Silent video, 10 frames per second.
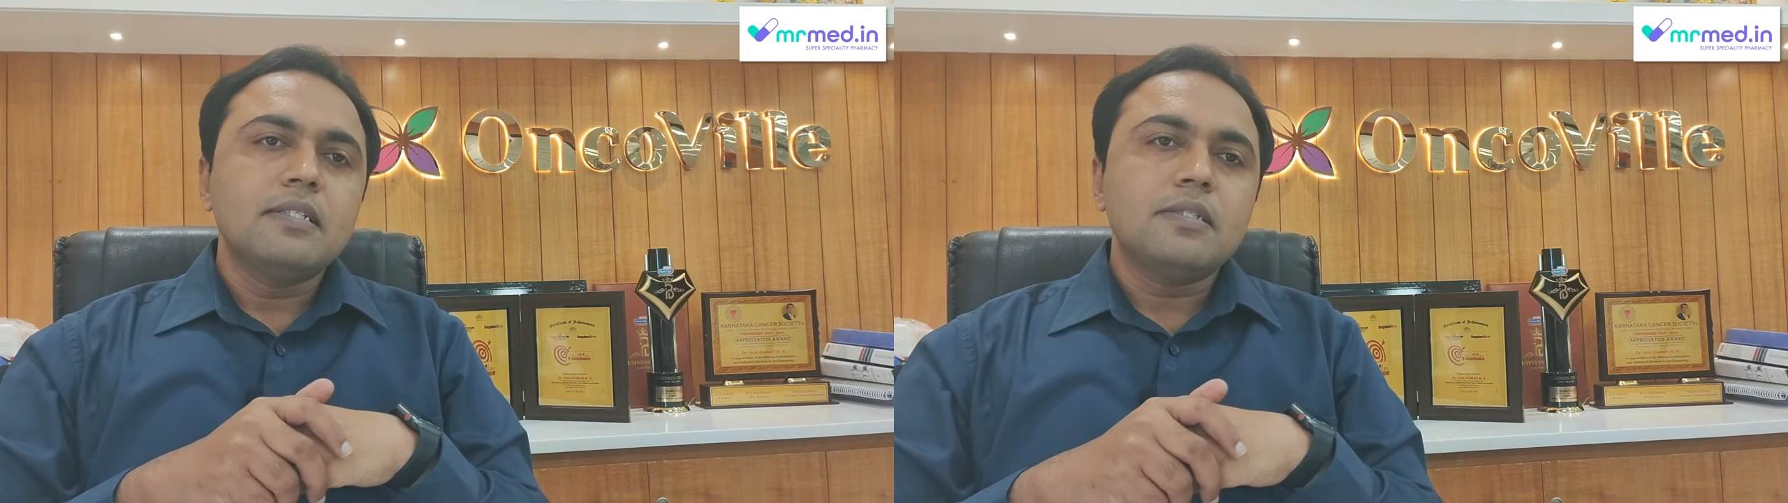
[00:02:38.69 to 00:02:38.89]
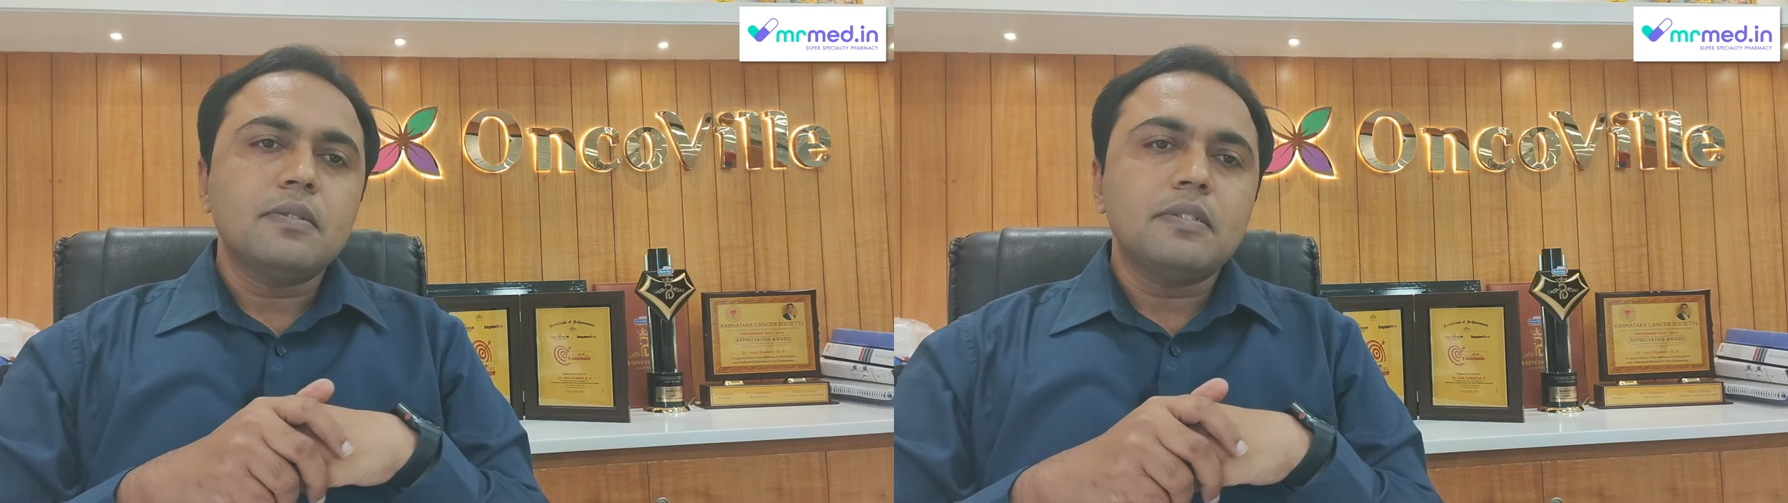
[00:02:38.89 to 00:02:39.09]

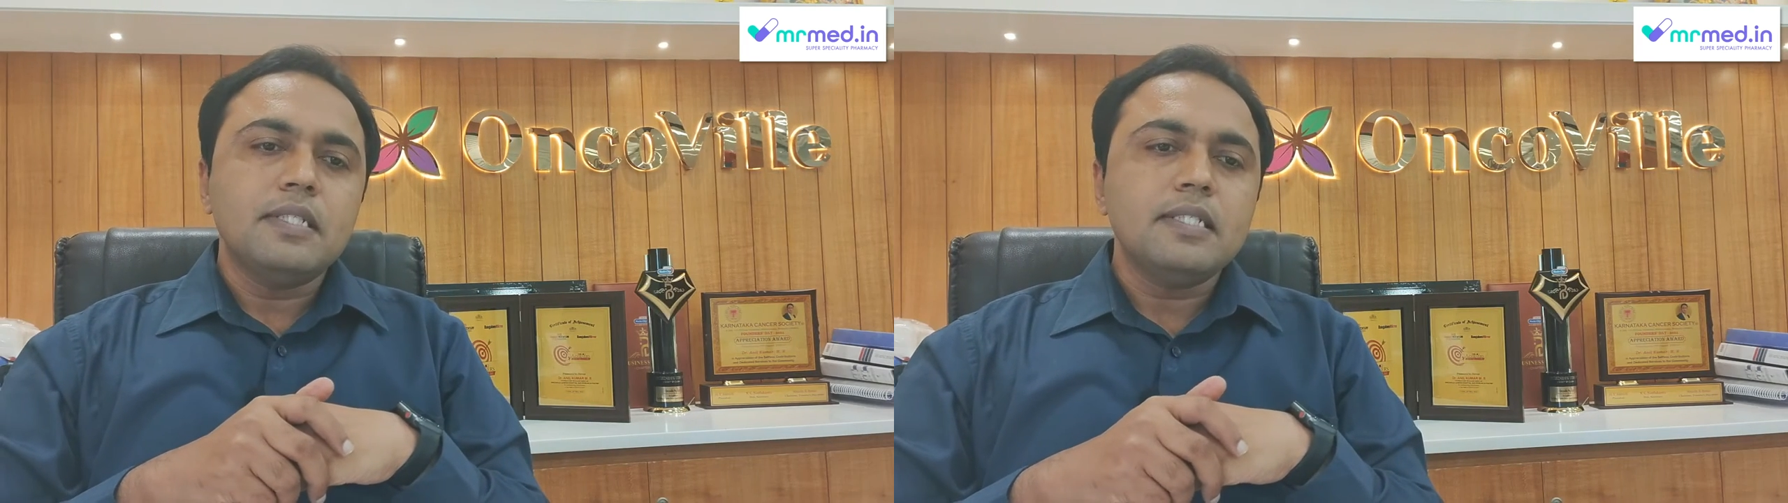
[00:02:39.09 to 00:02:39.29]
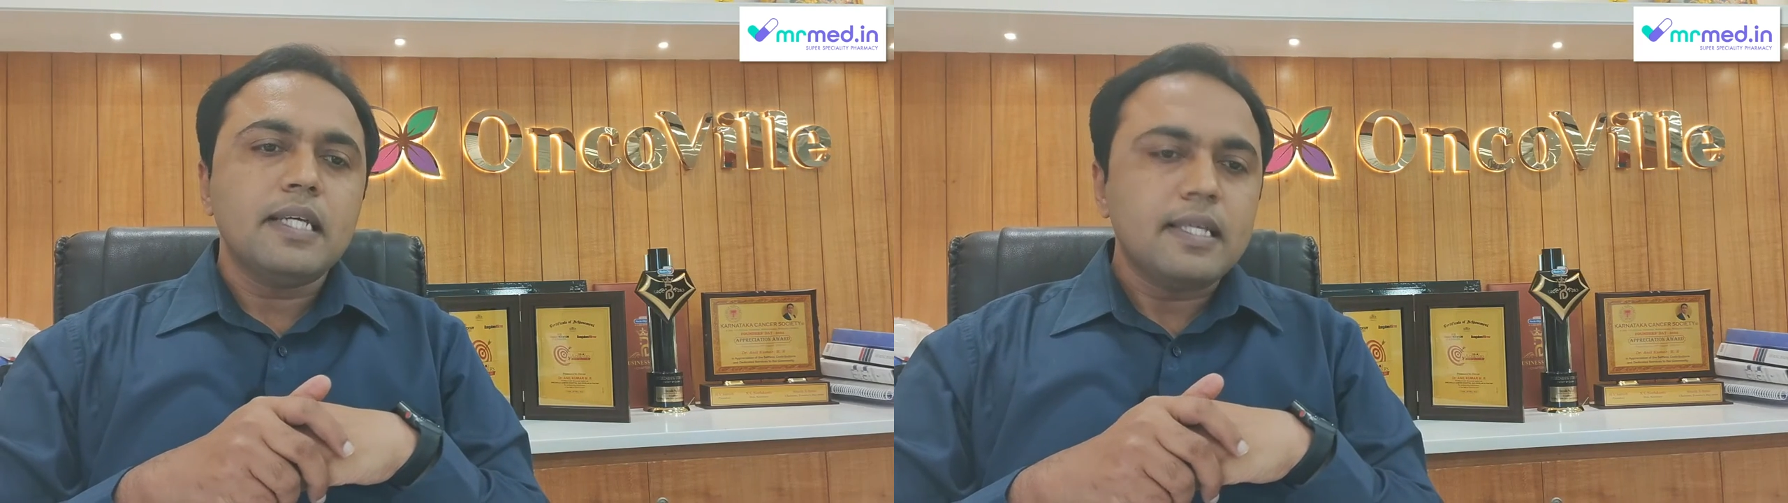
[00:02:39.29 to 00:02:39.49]
So
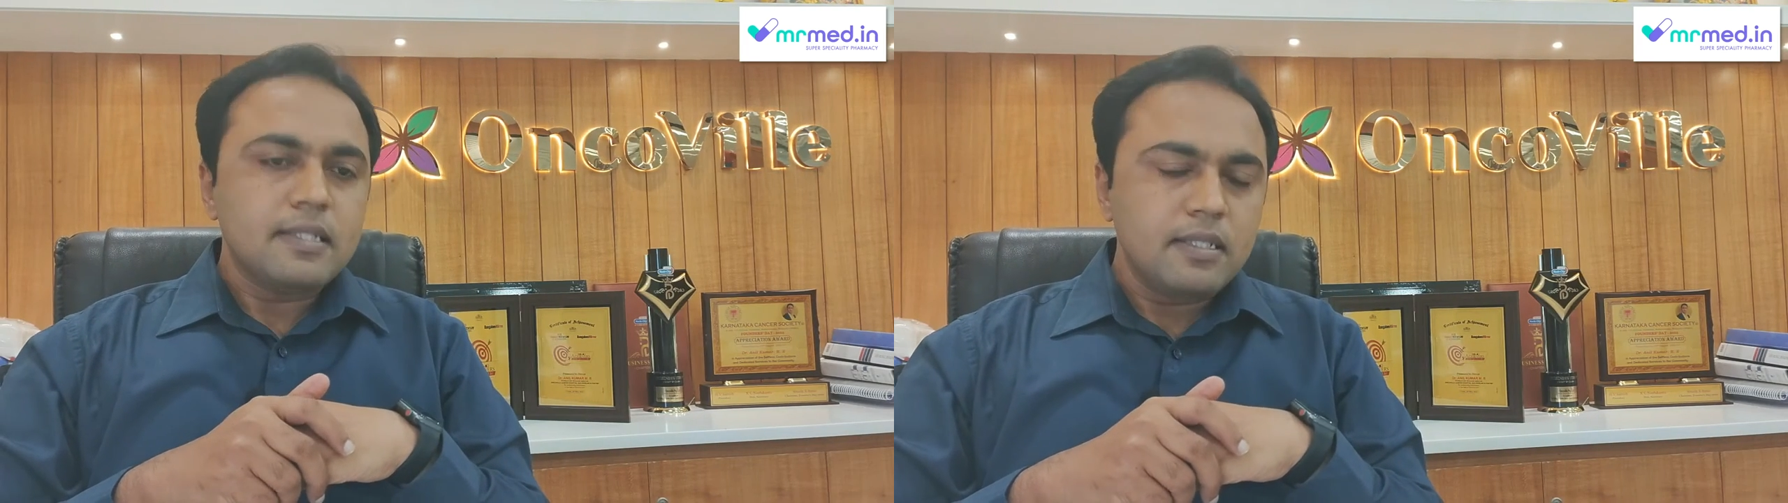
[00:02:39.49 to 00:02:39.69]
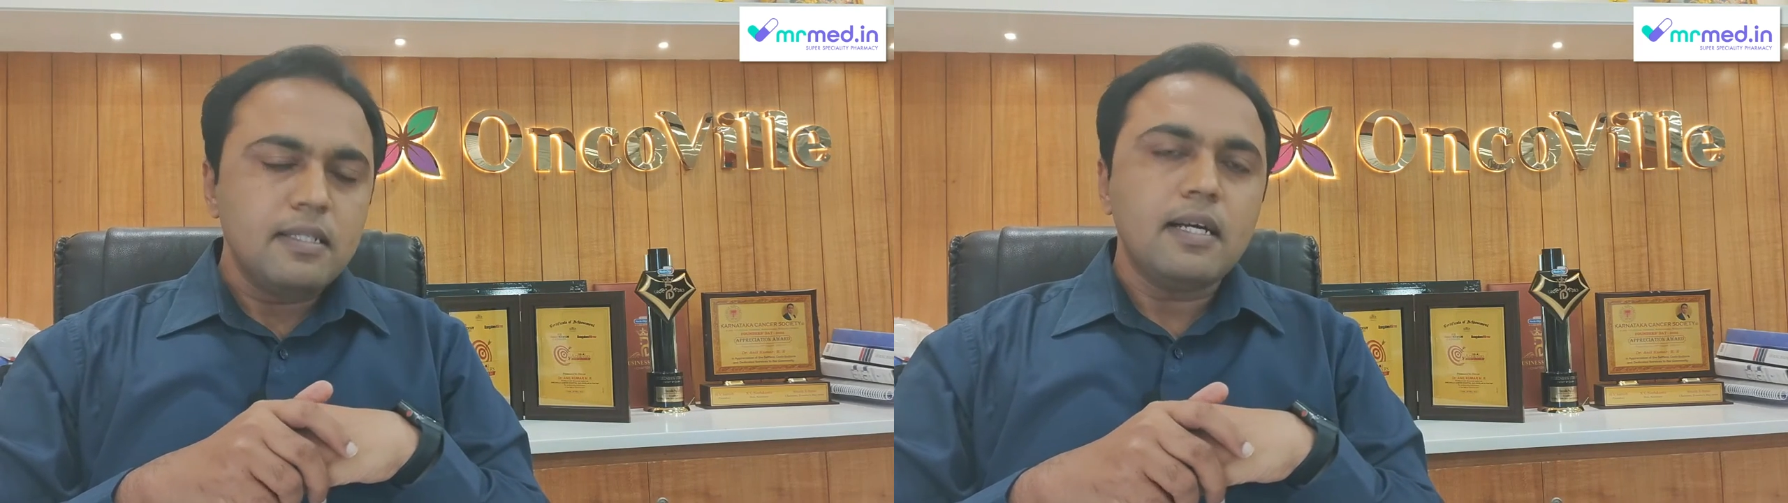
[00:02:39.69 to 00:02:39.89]
this
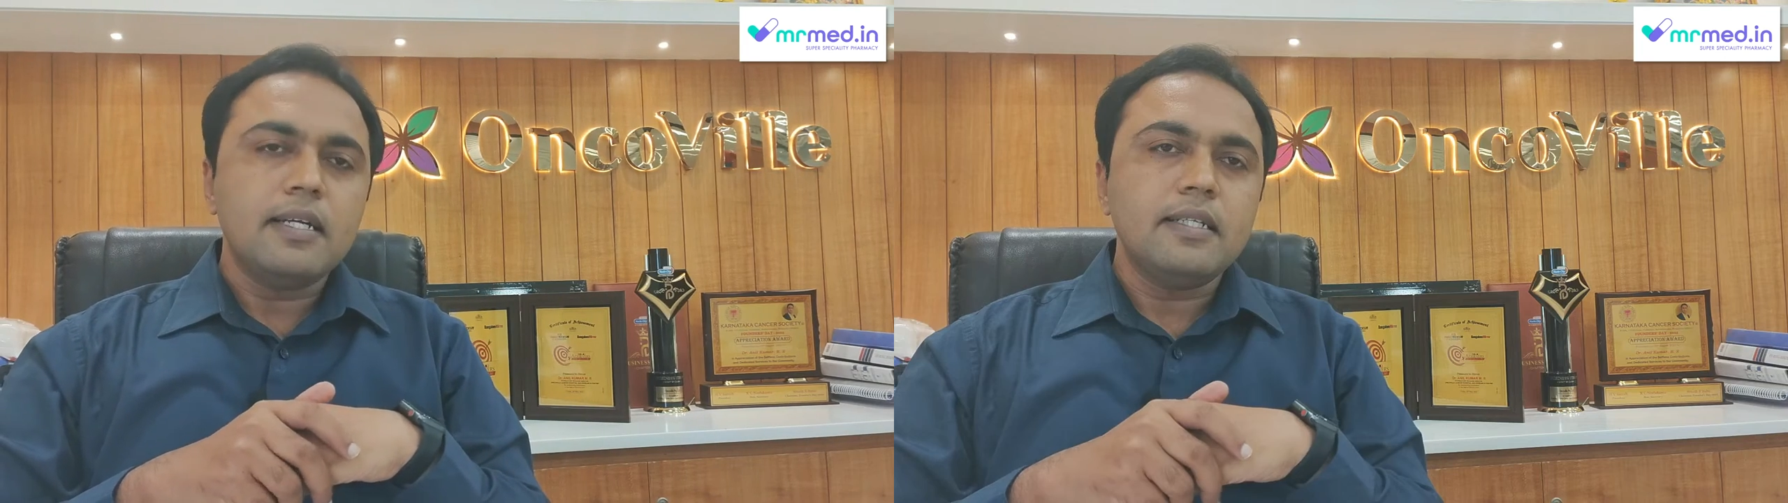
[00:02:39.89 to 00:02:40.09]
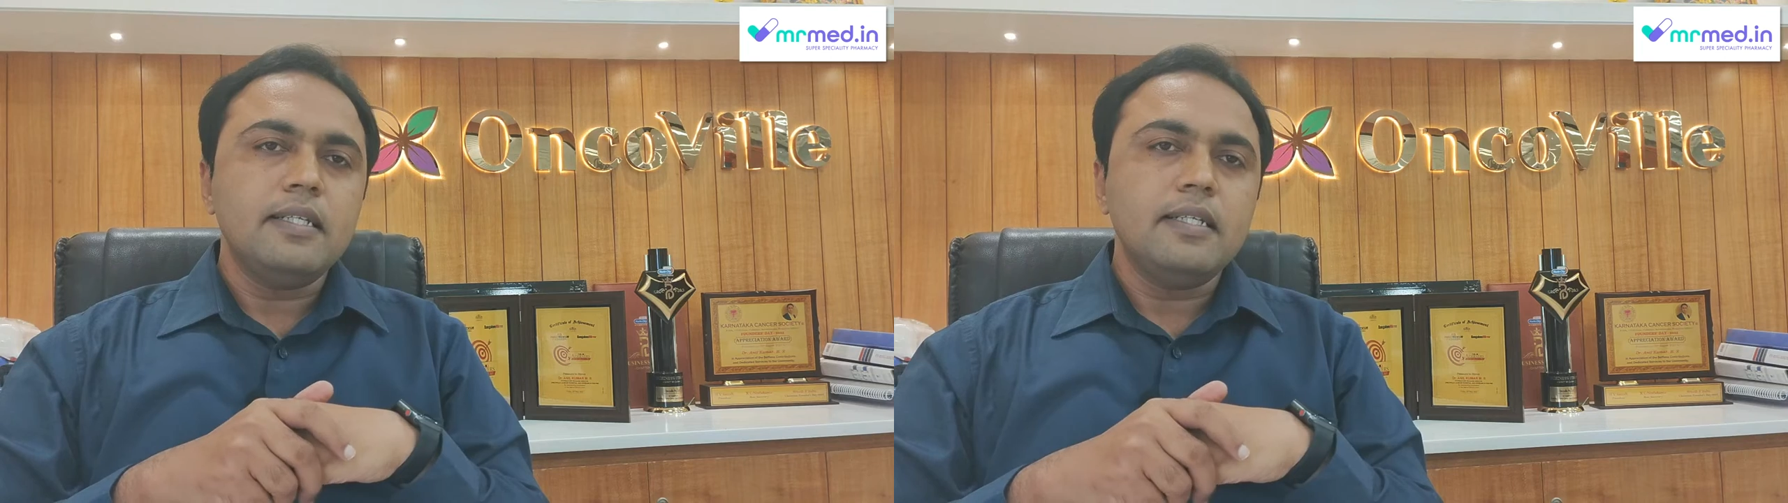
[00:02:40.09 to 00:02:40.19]
external